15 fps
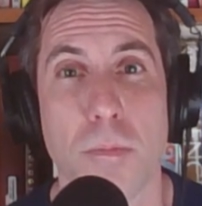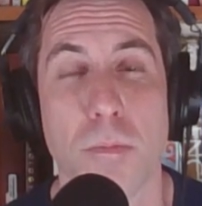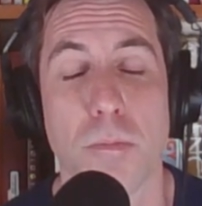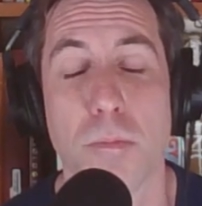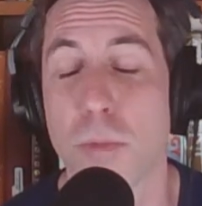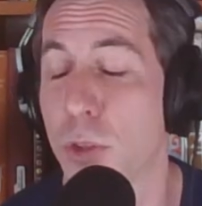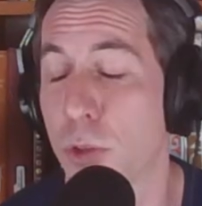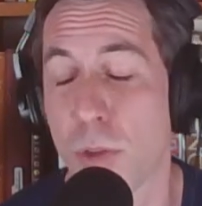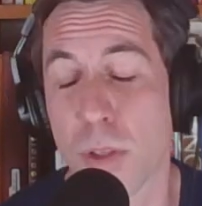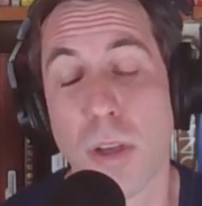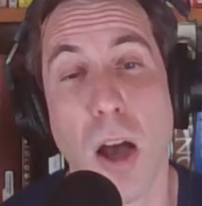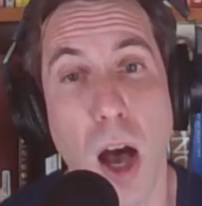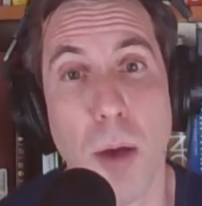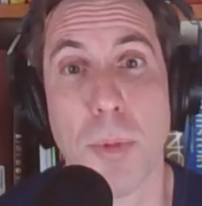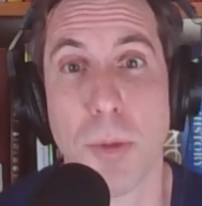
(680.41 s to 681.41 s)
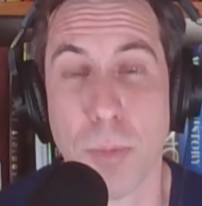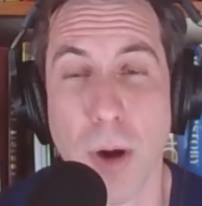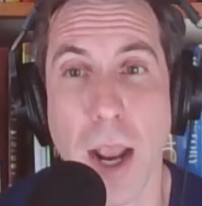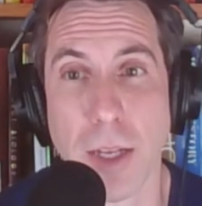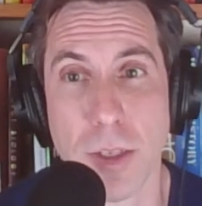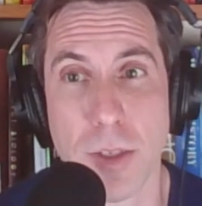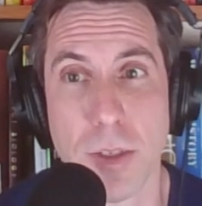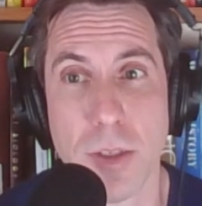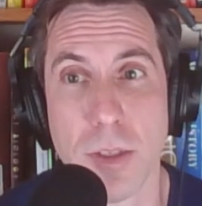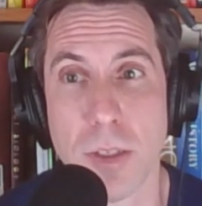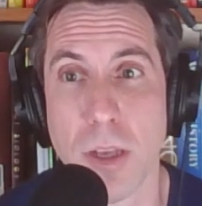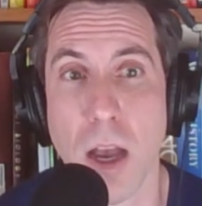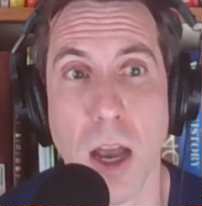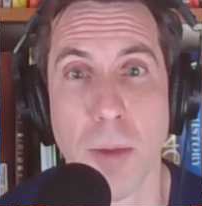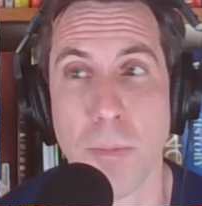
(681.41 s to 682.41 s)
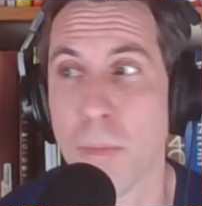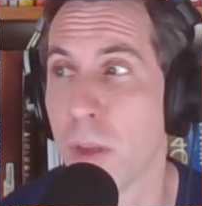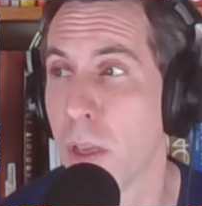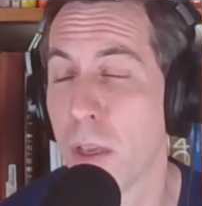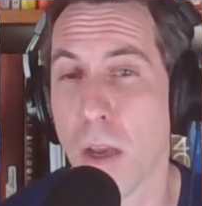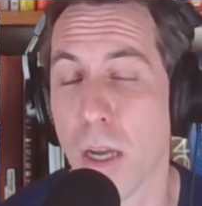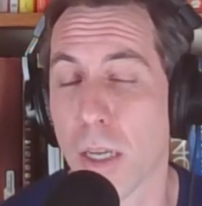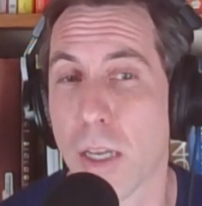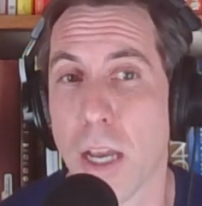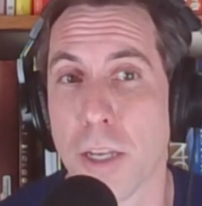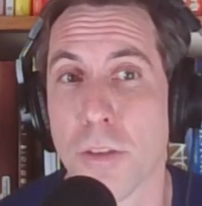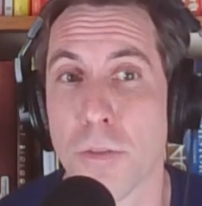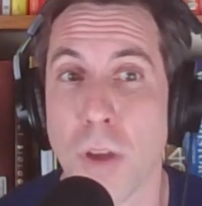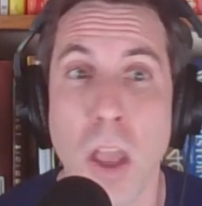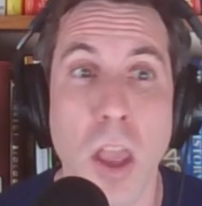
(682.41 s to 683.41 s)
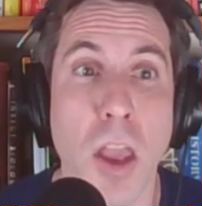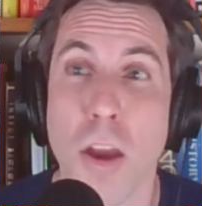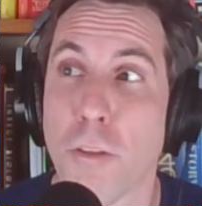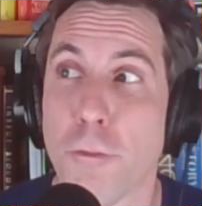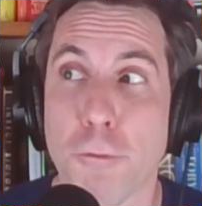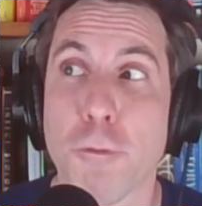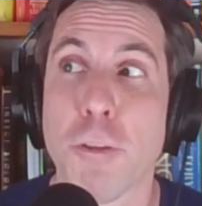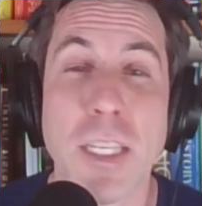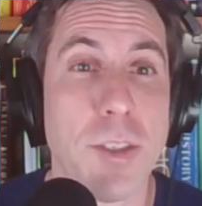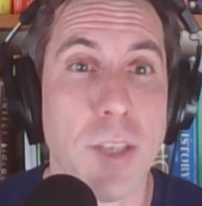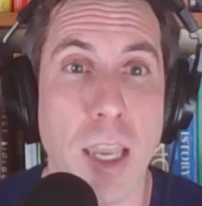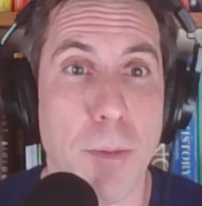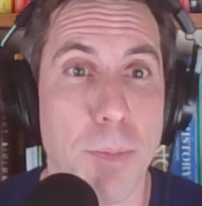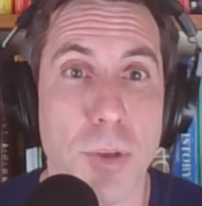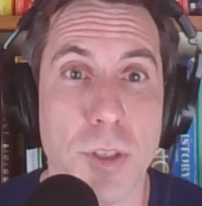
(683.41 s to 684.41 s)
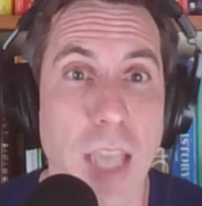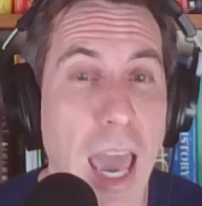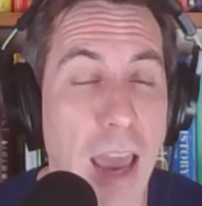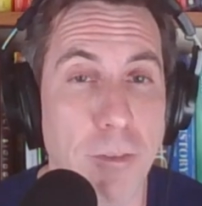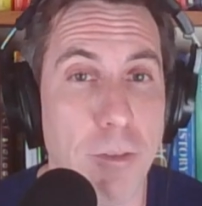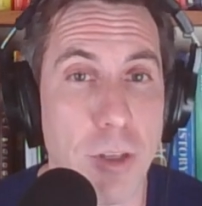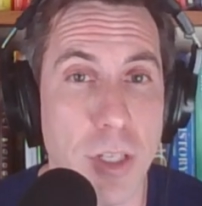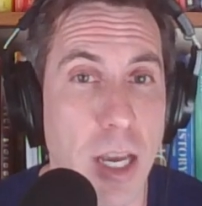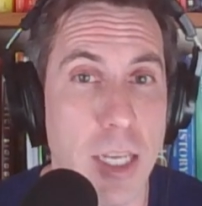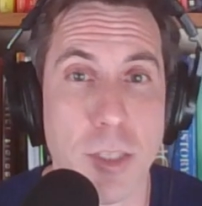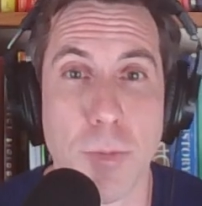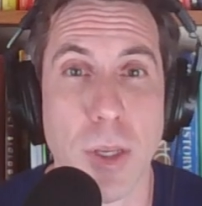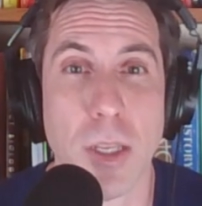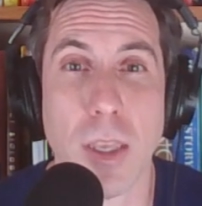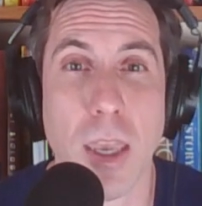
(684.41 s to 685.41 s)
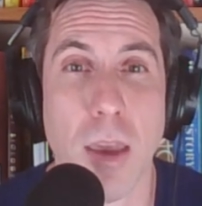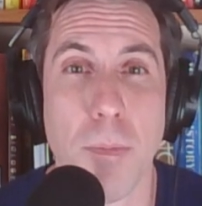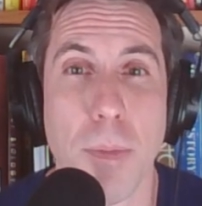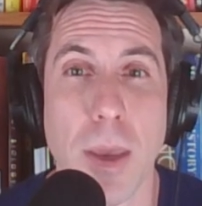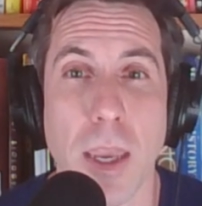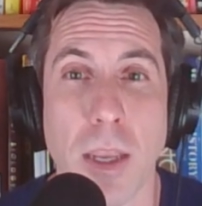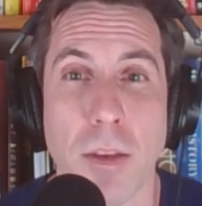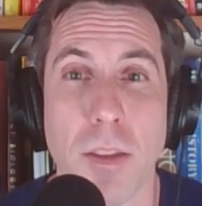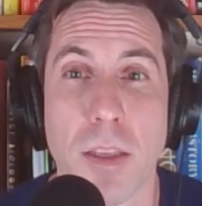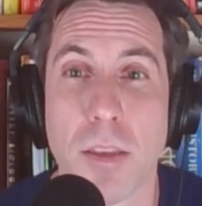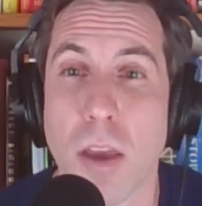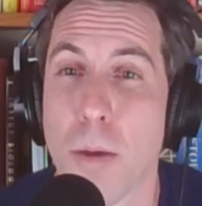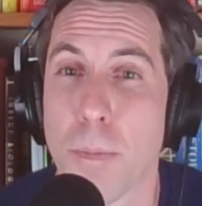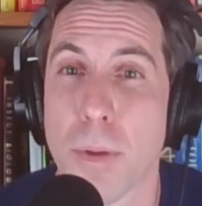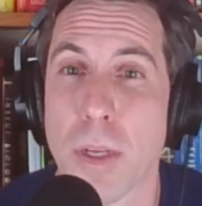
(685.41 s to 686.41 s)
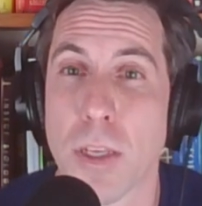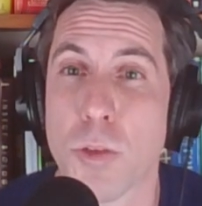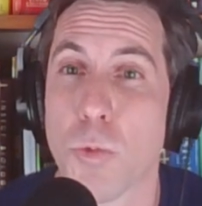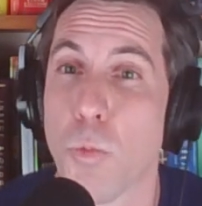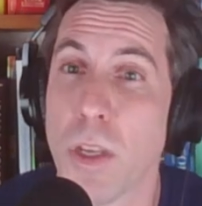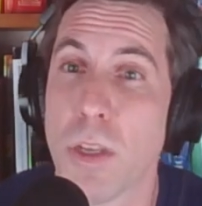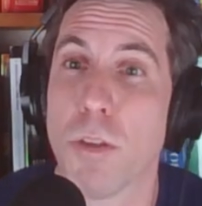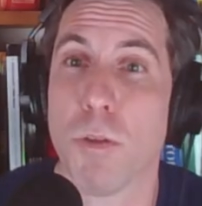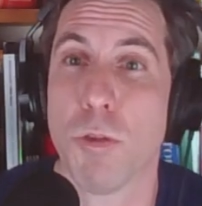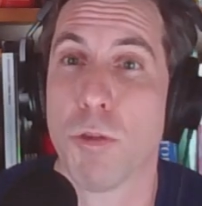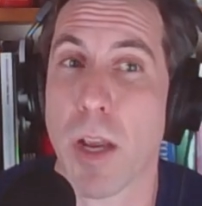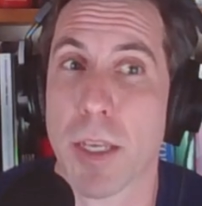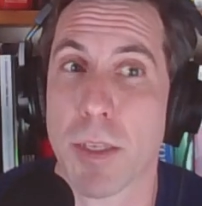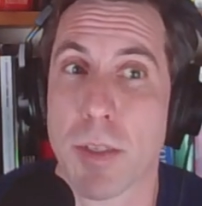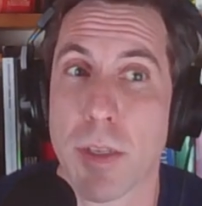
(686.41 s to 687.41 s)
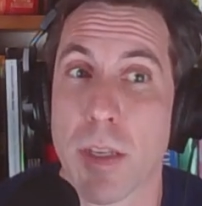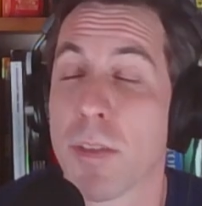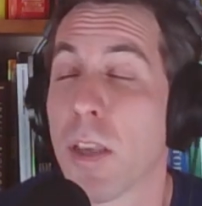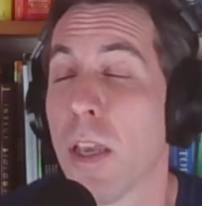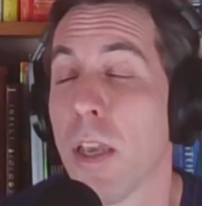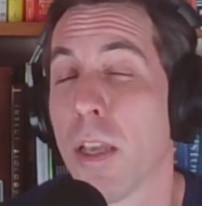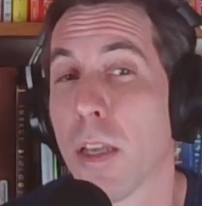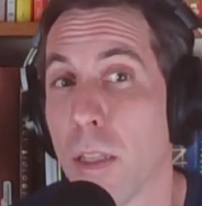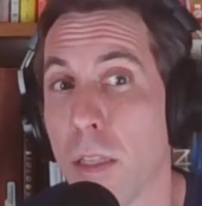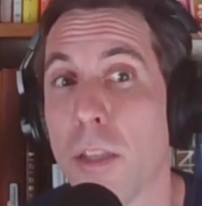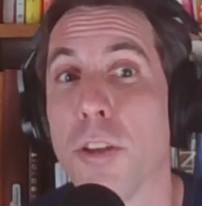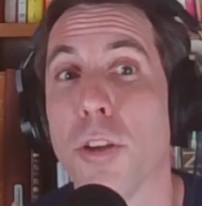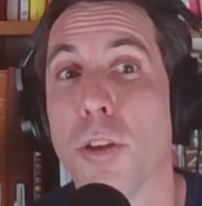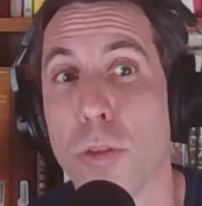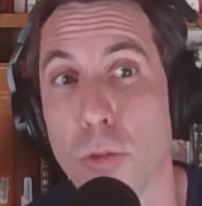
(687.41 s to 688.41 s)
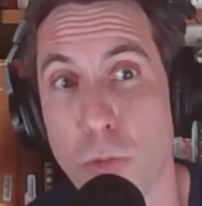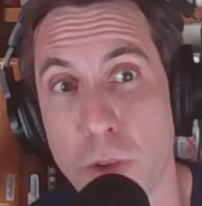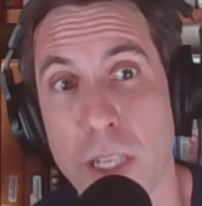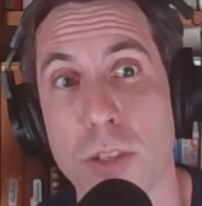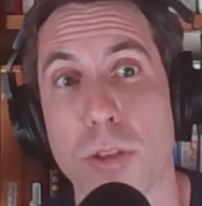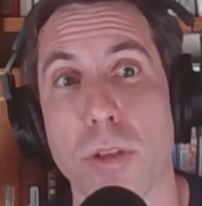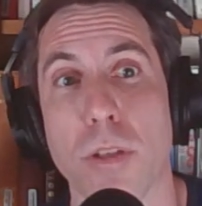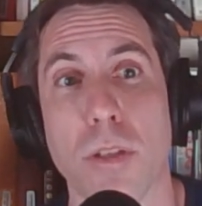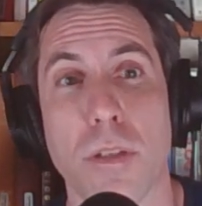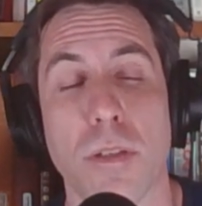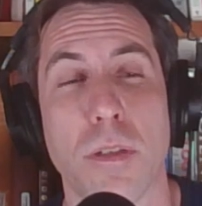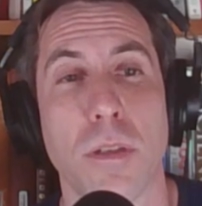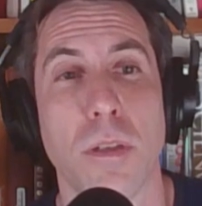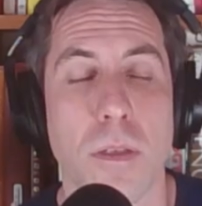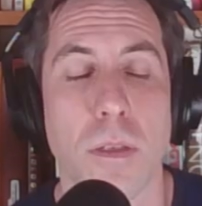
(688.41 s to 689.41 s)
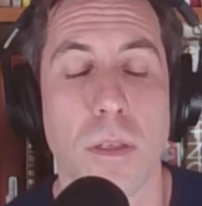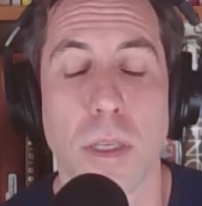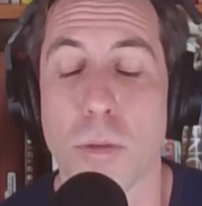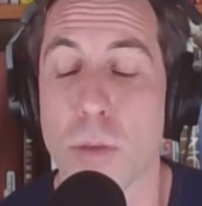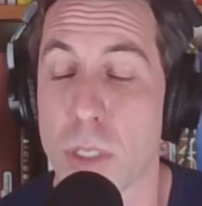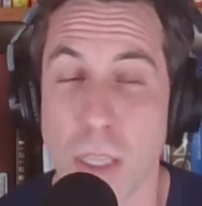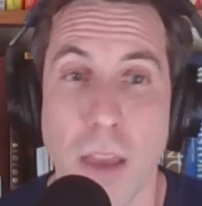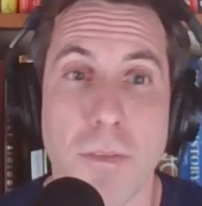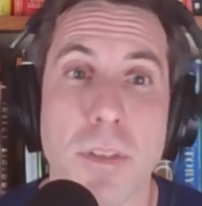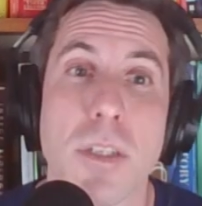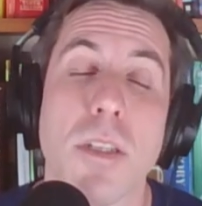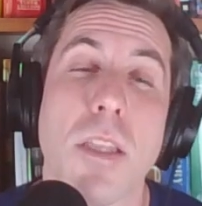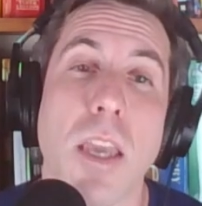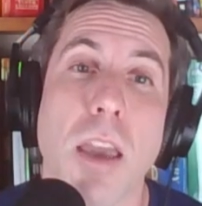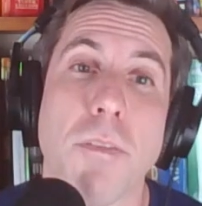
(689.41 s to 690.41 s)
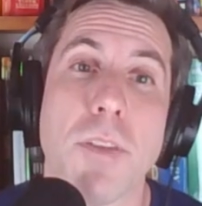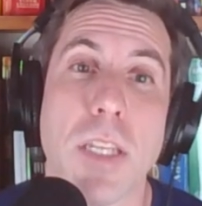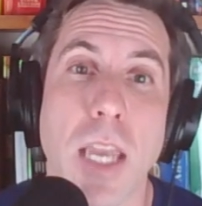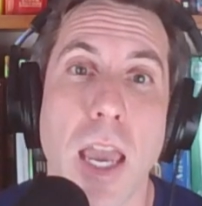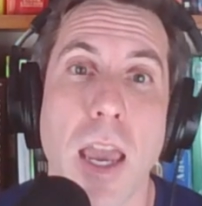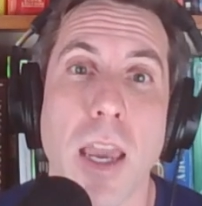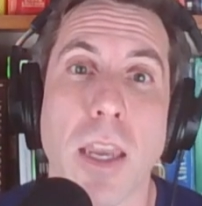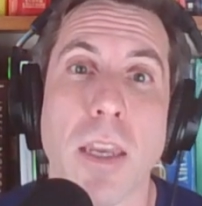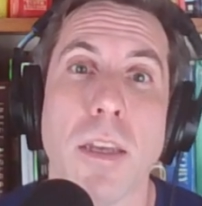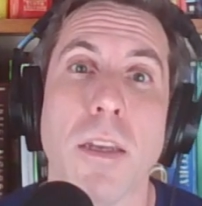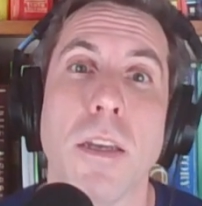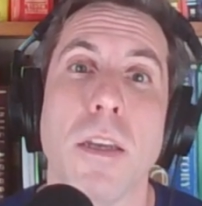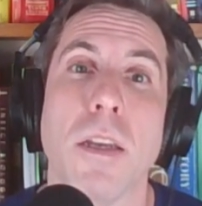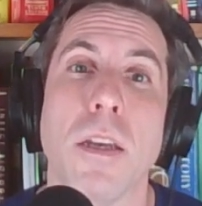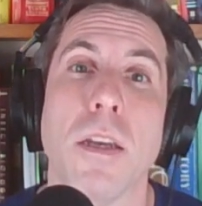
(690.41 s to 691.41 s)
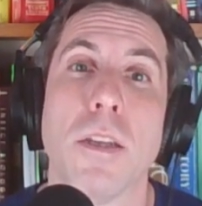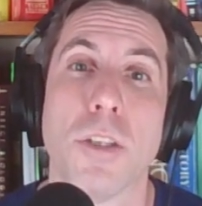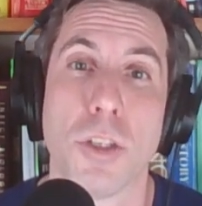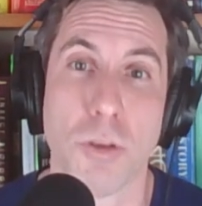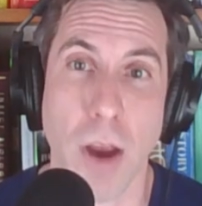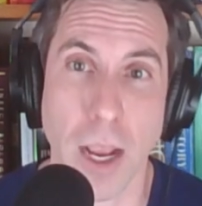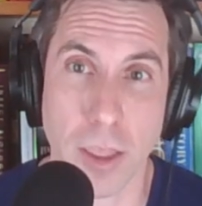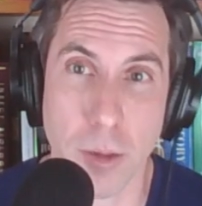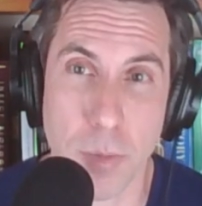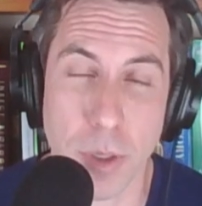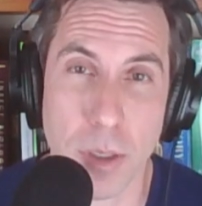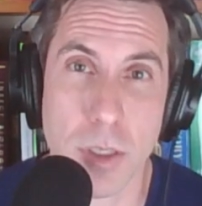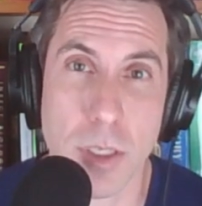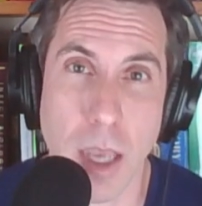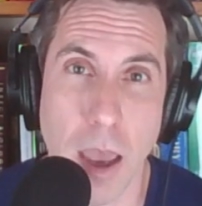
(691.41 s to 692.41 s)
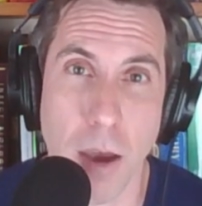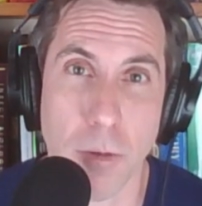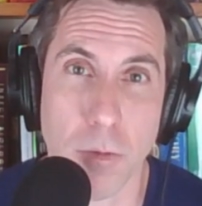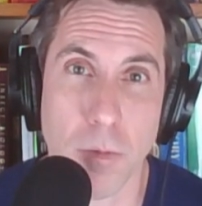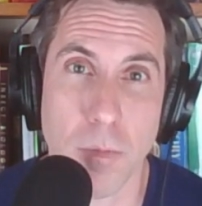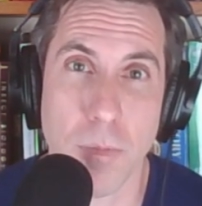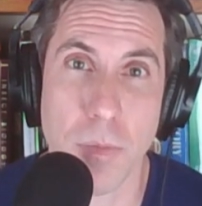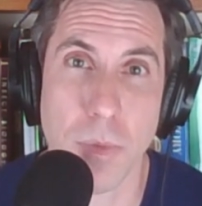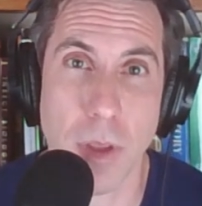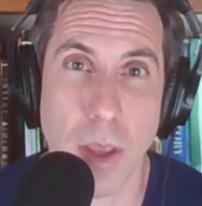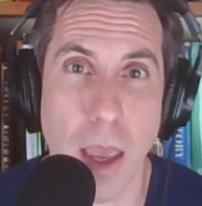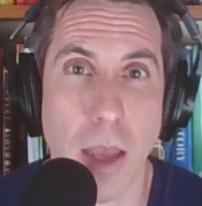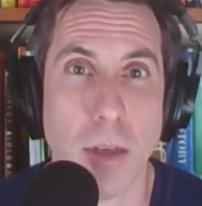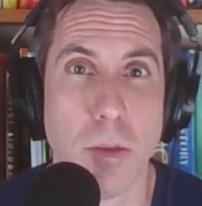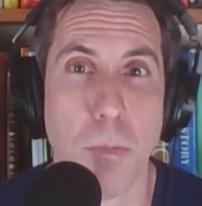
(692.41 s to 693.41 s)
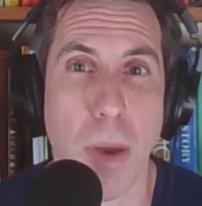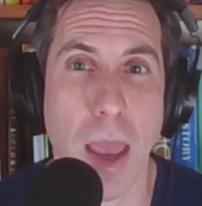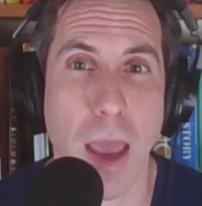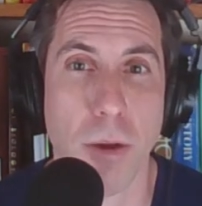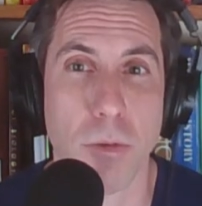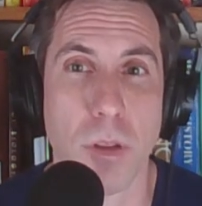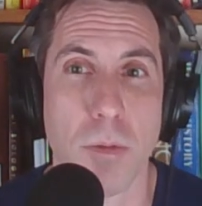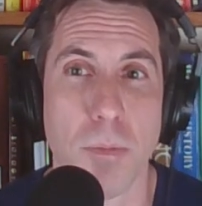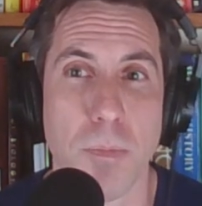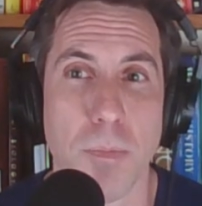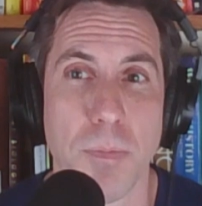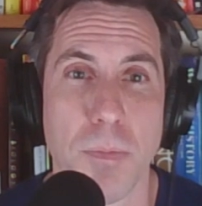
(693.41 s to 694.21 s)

This was a common practice at the time, a kind of free samples advertisement campaign that companies window-dressed as clinical research. It was left to the FDA to track the pills down and impound them.